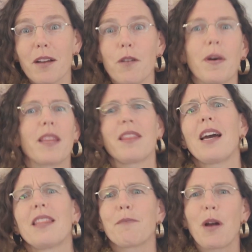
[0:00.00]

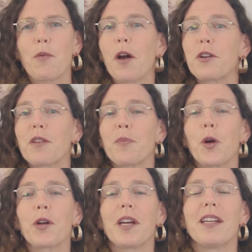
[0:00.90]
I think my waters have
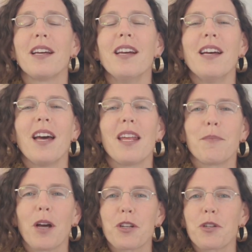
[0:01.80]
broken and I'm
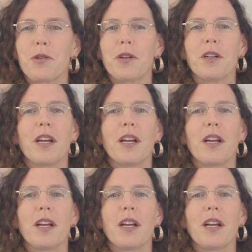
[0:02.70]
not sure.